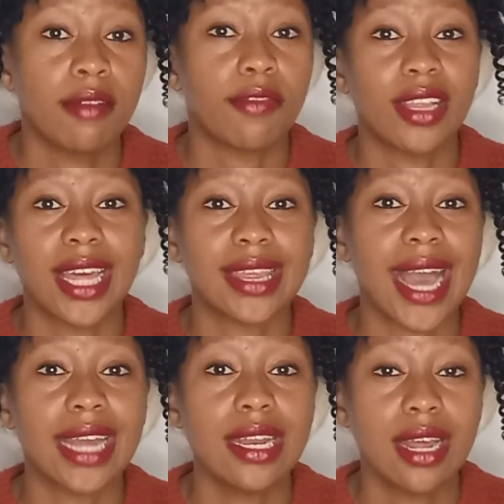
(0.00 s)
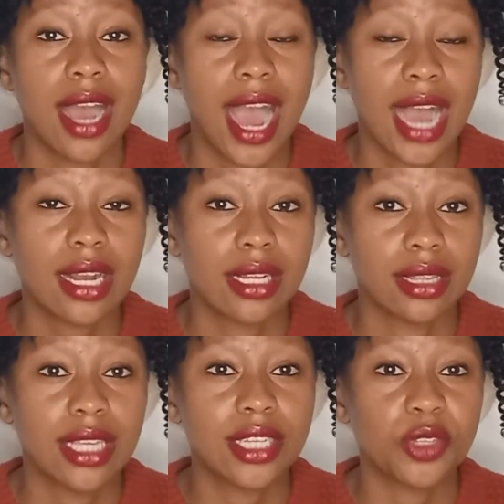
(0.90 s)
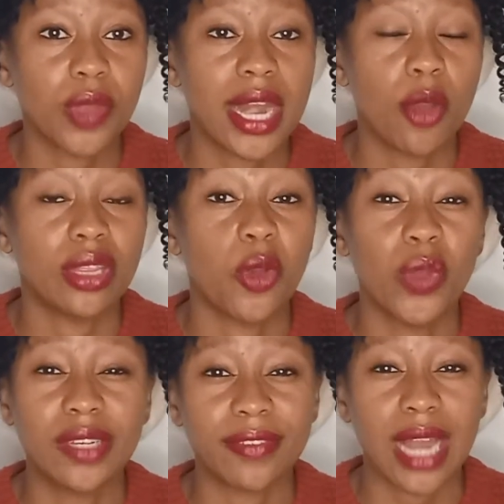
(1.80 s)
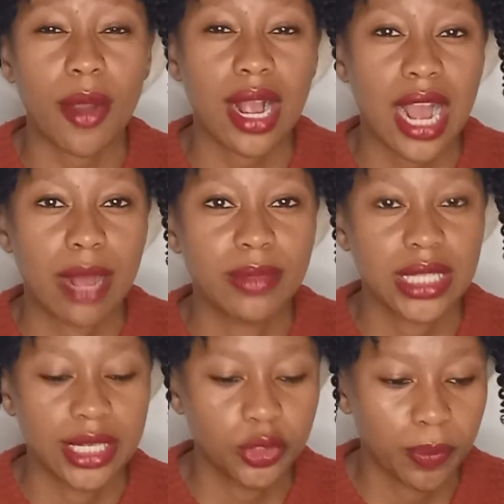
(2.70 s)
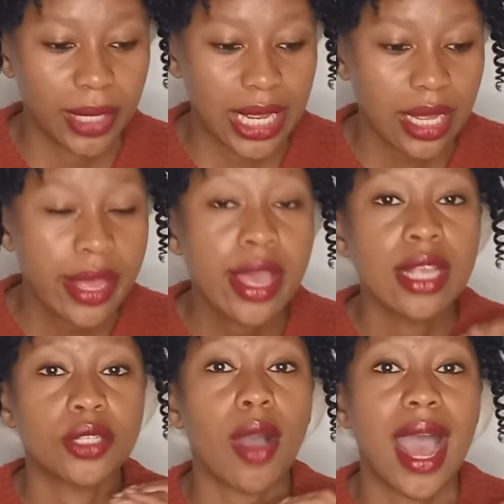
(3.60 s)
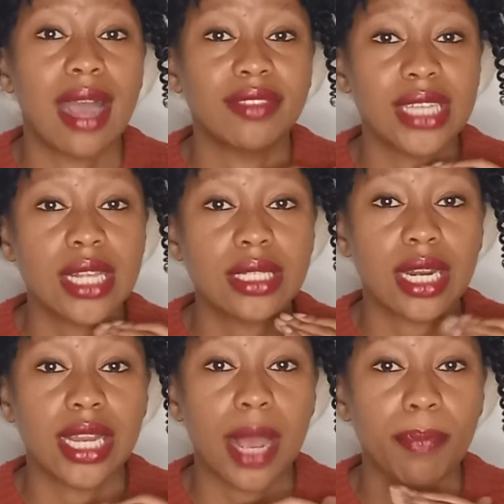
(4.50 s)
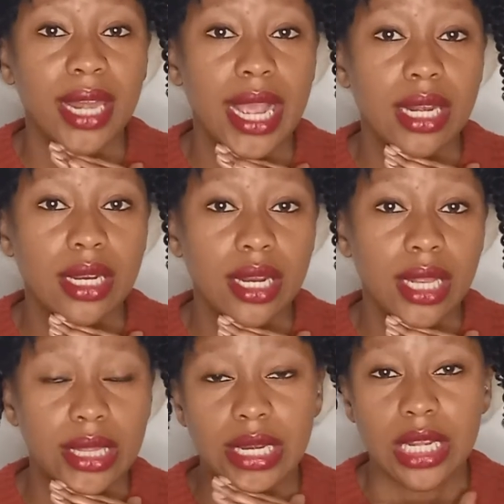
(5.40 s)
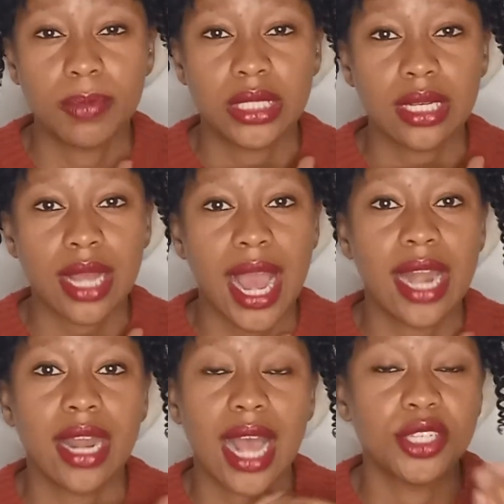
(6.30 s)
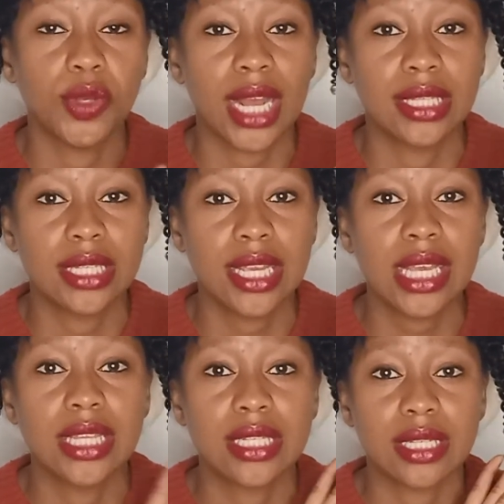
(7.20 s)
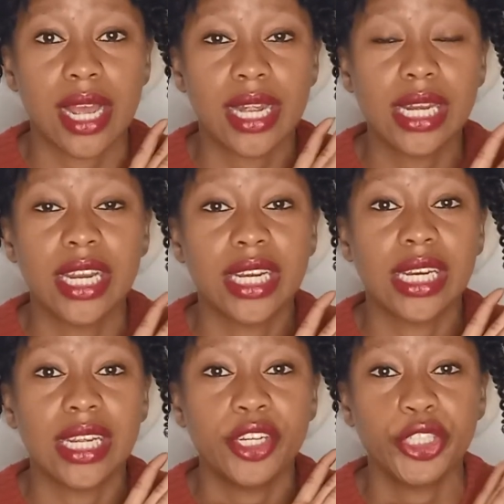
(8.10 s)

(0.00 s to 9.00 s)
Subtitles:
For the third hack, this is where now the wheat flour comes into play. So I have just reapplied the lipstick, and as you can see, it's really